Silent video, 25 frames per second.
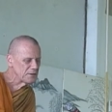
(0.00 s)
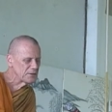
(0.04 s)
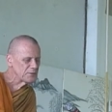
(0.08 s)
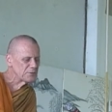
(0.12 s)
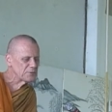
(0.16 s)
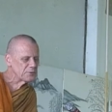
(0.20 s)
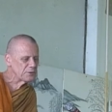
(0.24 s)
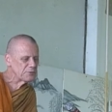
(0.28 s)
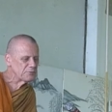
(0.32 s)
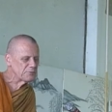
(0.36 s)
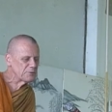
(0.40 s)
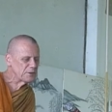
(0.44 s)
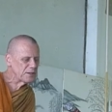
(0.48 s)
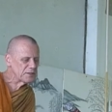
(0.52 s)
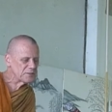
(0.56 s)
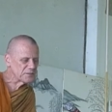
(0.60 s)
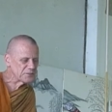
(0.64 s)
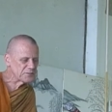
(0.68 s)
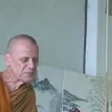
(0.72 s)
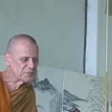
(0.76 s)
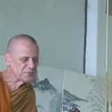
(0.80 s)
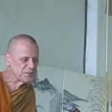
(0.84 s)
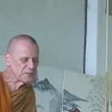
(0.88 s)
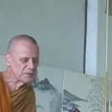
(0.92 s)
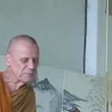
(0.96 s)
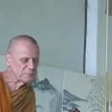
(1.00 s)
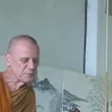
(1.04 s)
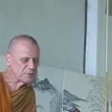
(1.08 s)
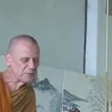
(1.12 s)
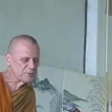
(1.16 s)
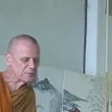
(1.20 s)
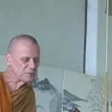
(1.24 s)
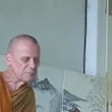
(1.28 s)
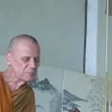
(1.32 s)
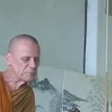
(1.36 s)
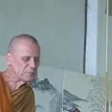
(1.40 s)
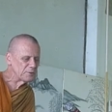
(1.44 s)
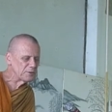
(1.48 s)
So if you had a scene with
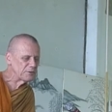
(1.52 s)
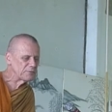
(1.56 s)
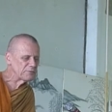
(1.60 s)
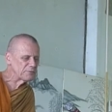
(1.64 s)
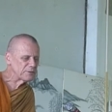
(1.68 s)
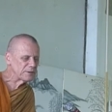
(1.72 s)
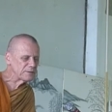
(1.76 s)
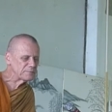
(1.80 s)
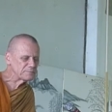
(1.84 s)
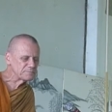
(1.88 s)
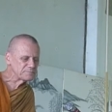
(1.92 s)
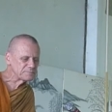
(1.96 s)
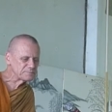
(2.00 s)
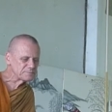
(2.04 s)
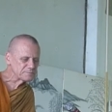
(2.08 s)
your boyfriend